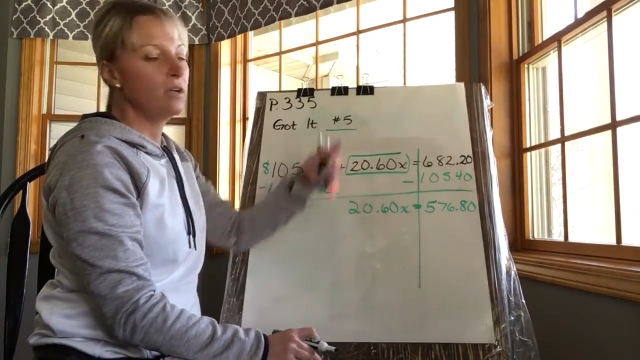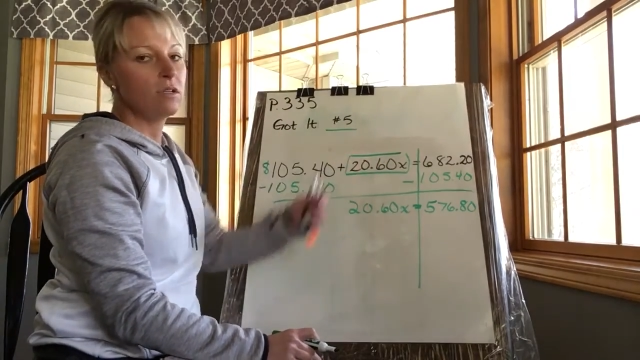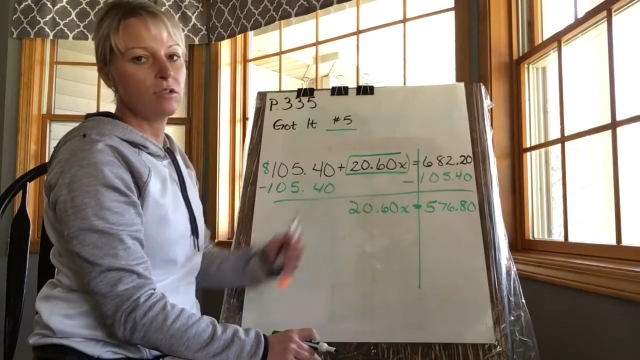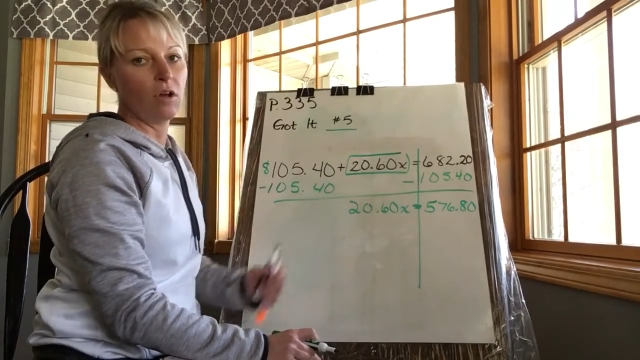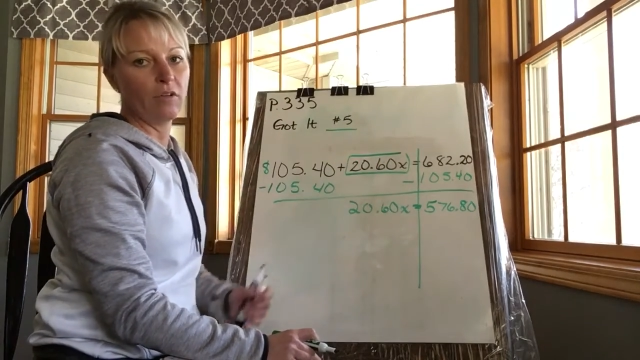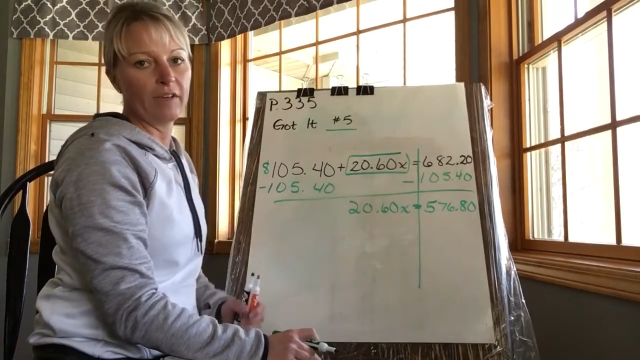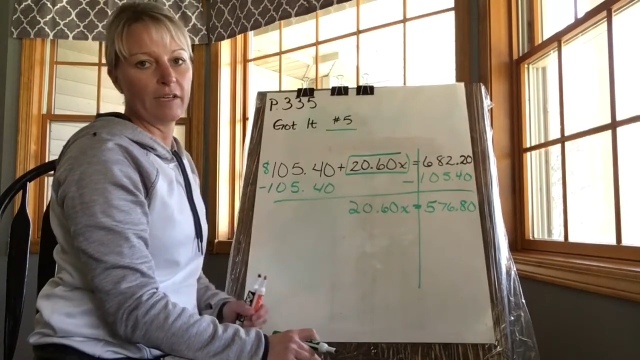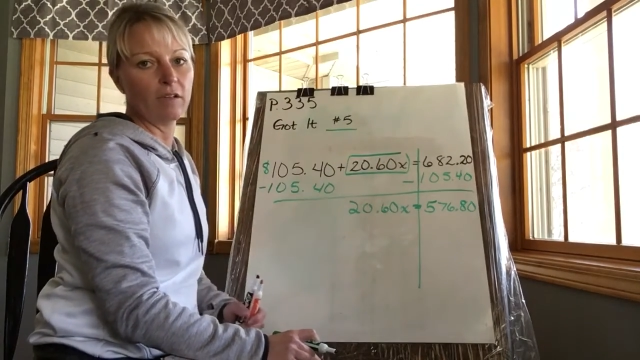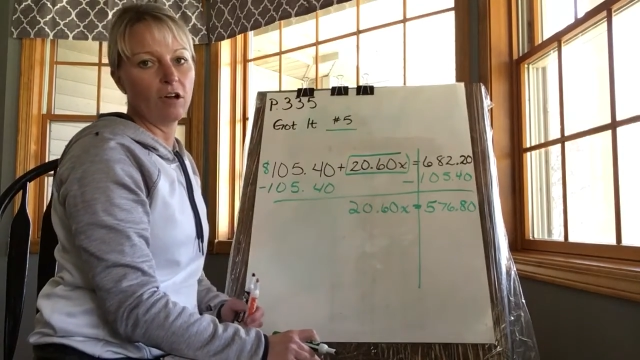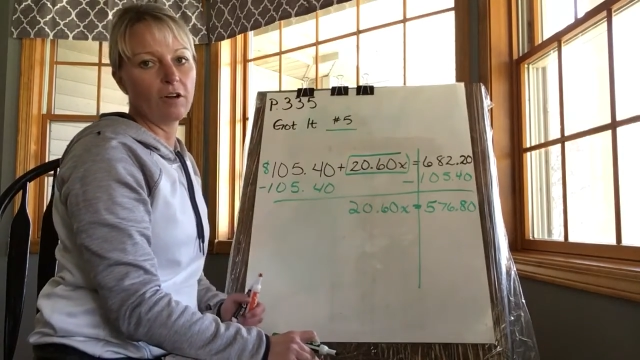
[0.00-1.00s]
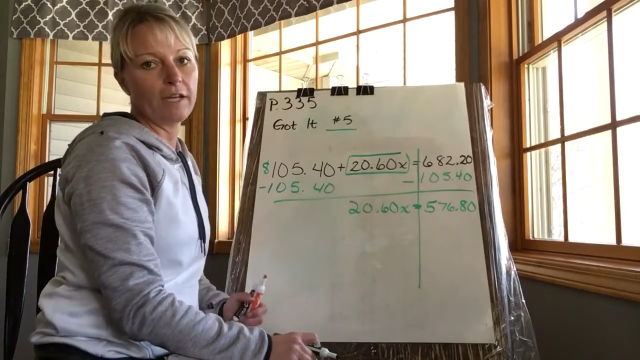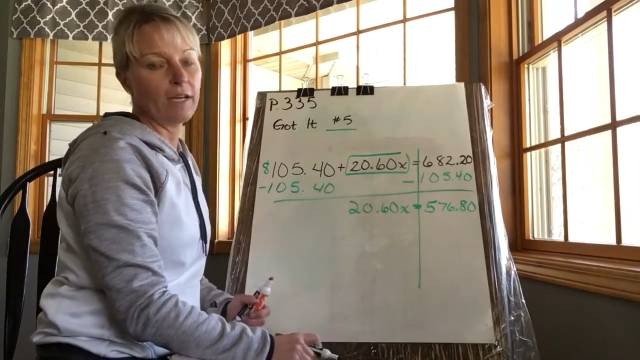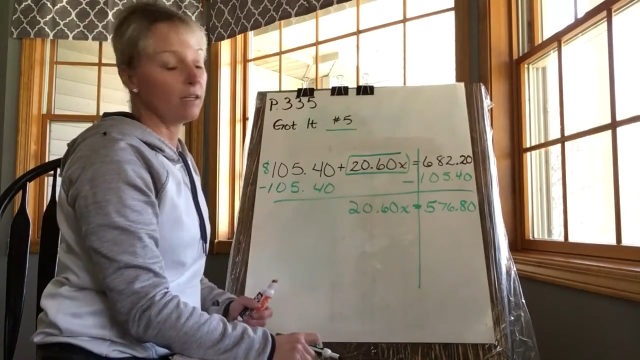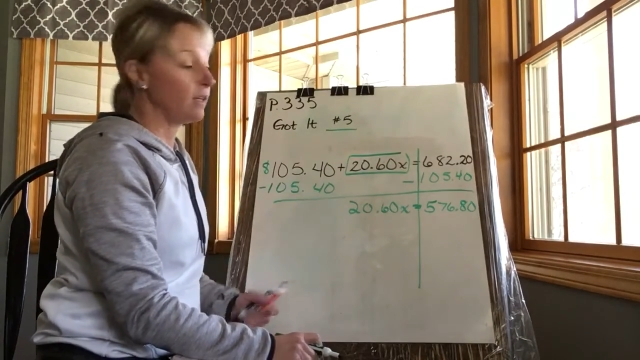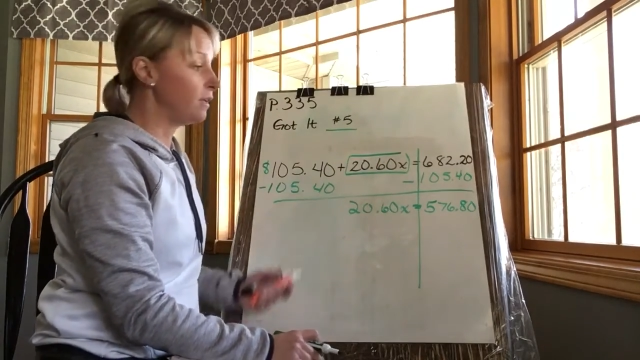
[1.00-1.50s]
solving it
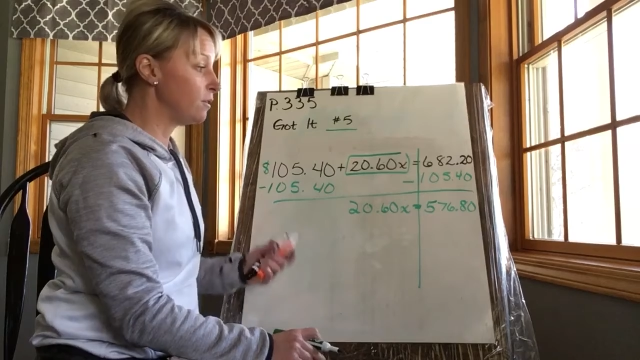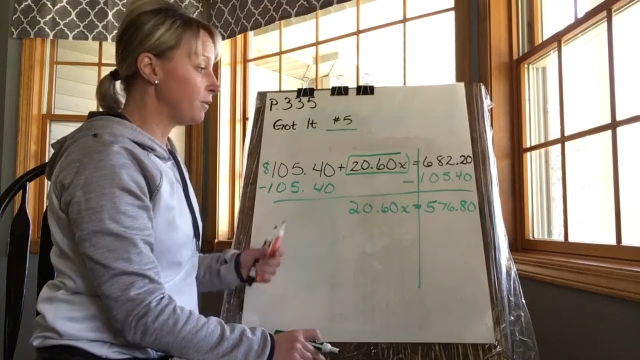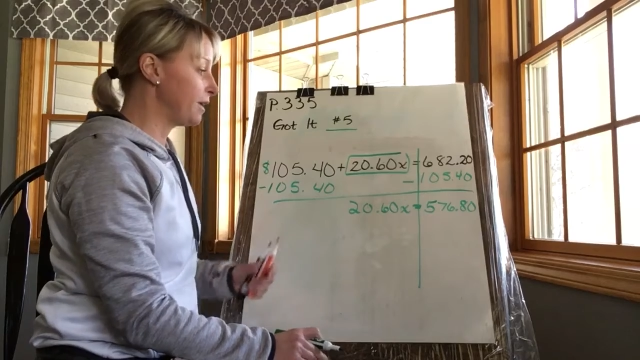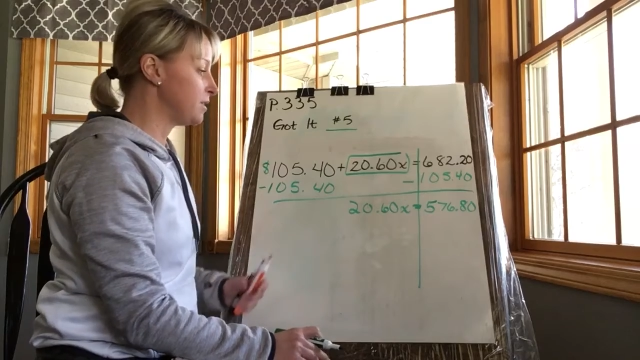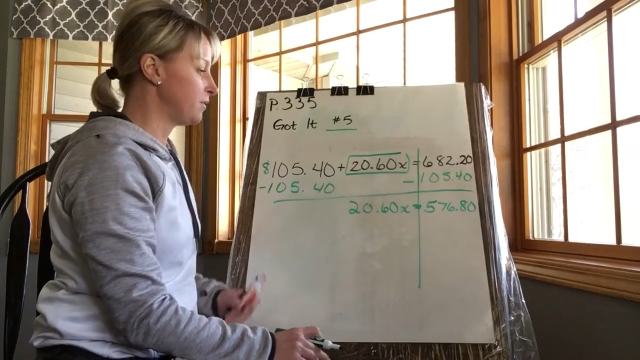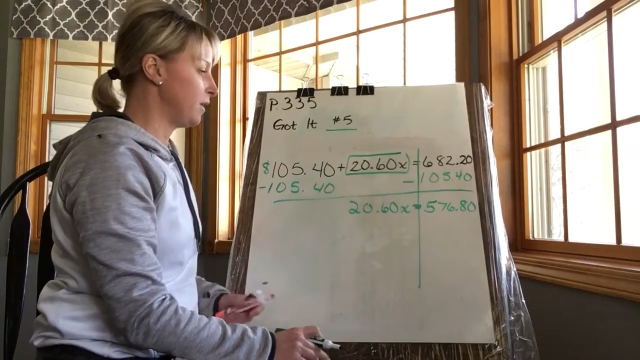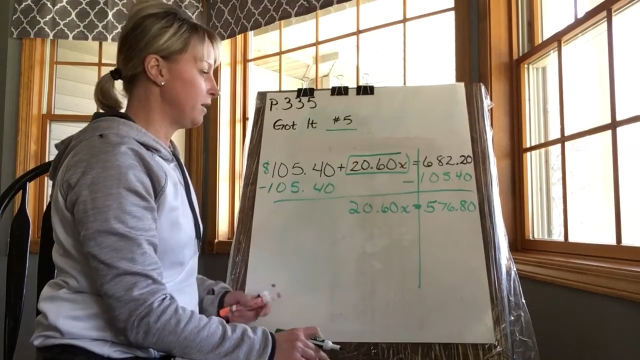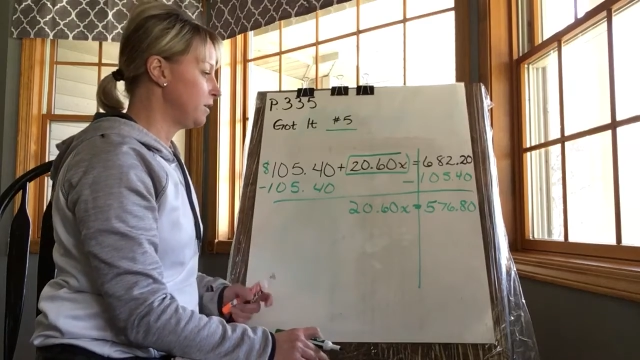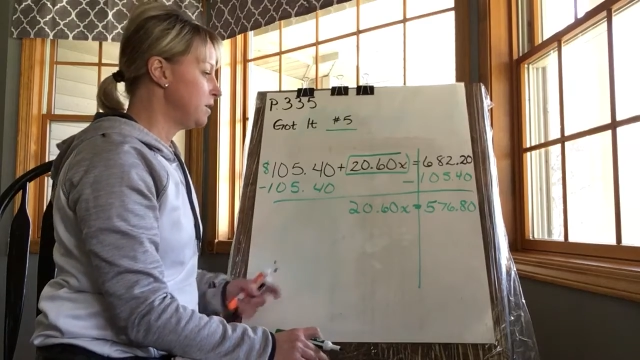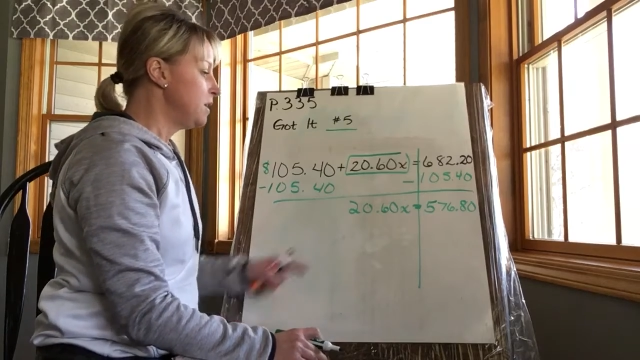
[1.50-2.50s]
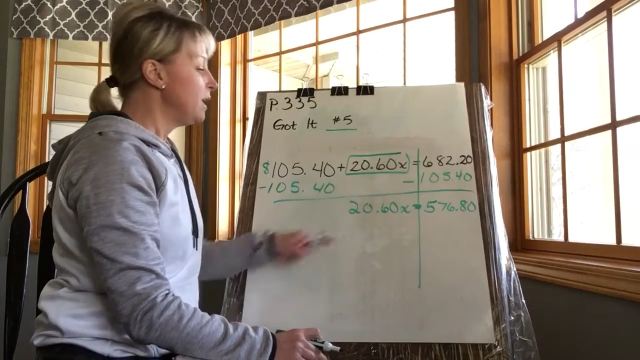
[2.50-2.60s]
longhand. Either way is fine.